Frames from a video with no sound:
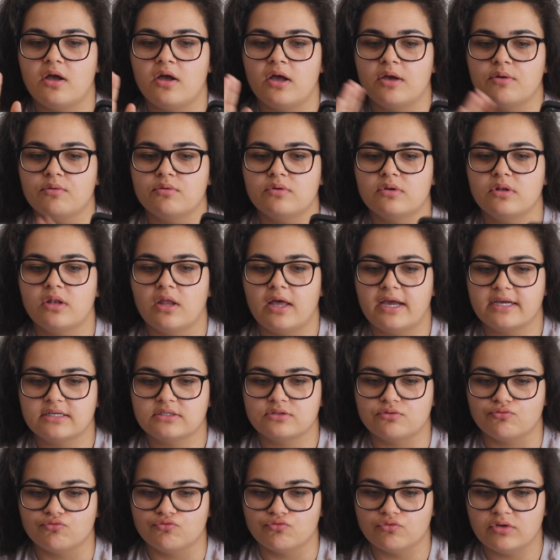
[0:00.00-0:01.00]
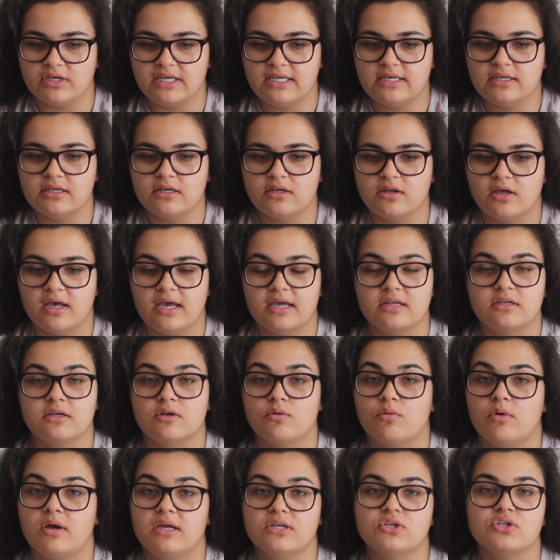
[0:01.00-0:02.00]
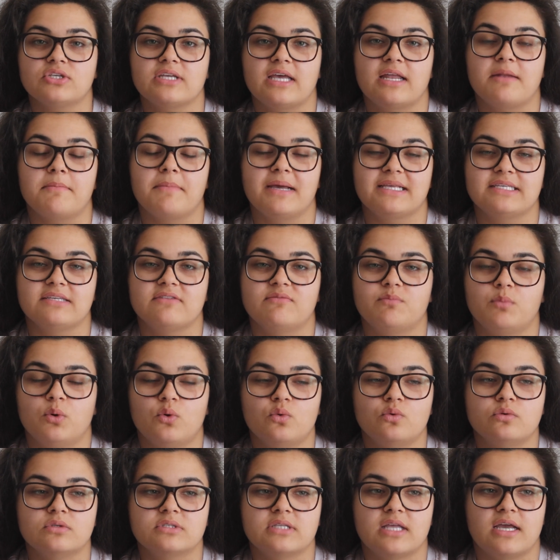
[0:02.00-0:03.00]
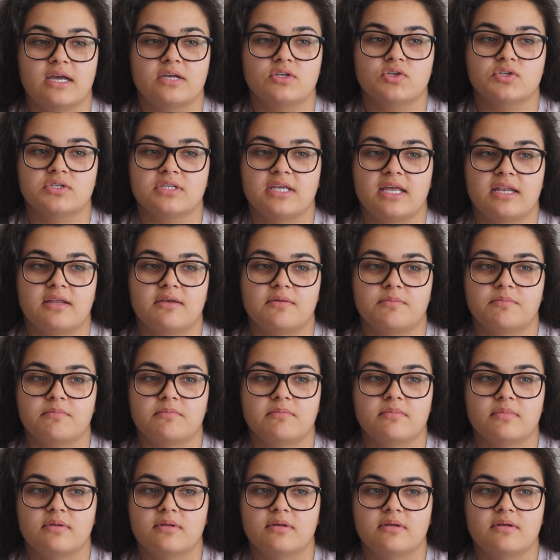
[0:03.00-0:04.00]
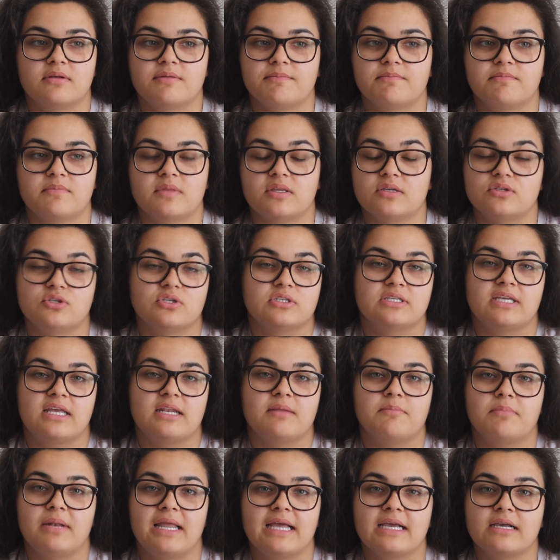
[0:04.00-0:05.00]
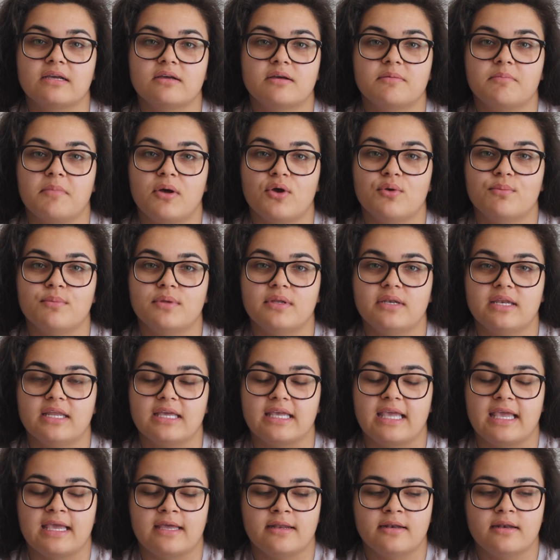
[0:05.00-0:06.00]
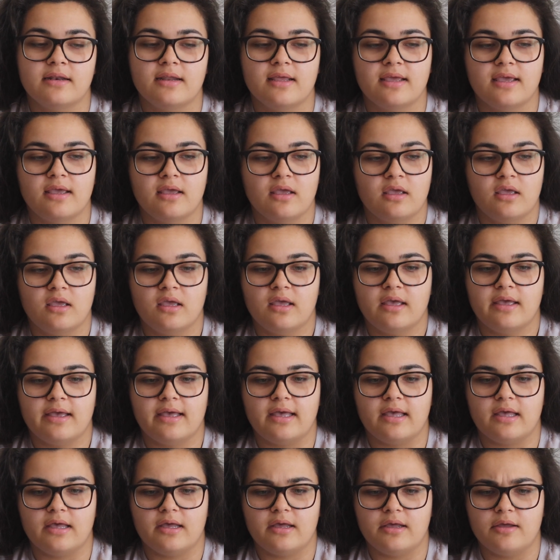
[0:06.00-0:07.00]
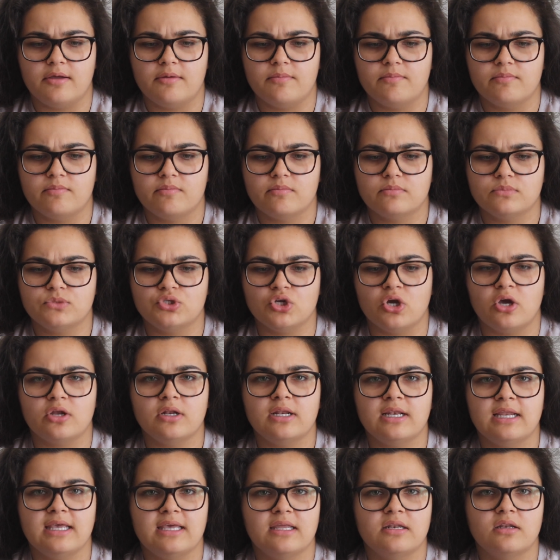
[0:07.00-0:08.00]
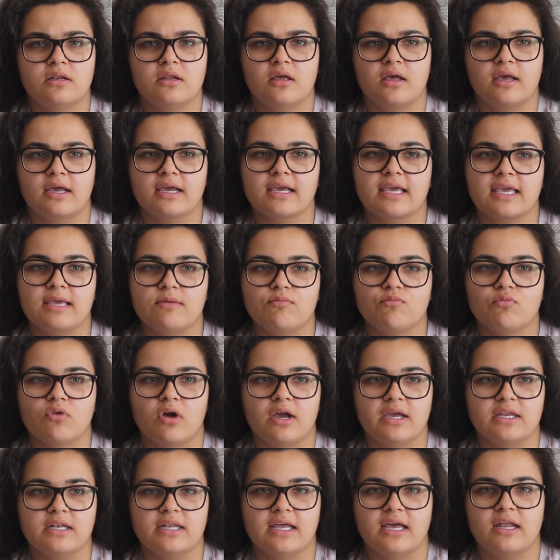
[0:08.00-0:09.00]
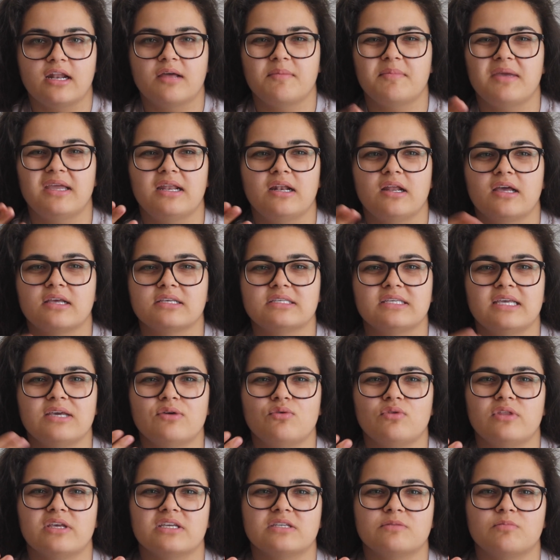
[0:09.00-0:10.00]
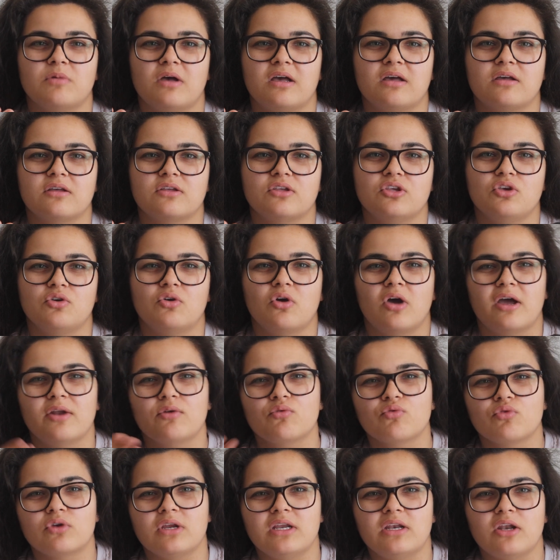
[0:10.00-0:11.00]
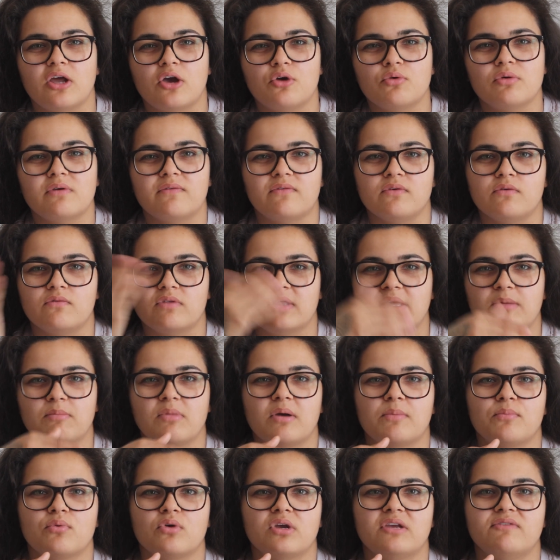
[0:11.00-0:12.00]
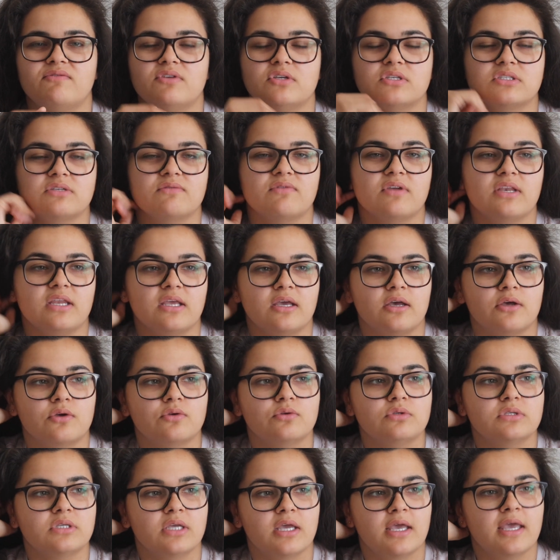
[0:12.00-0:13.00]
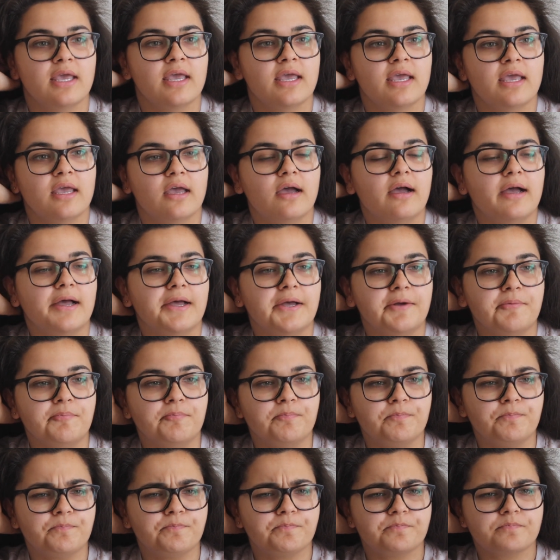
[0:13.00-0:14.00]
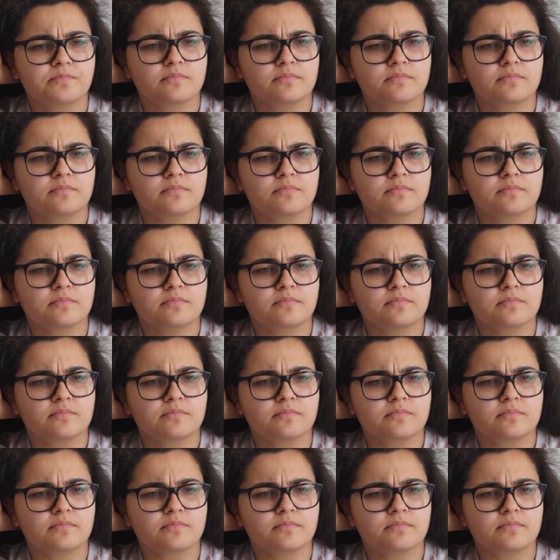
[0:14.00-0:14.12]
would like to read at night. I don't know why I just had a massive pause there. I just had a blank moment again. Journaling, I keep writing down. I mean, I say all this, but you kind of already know if you've seen my previous videos. But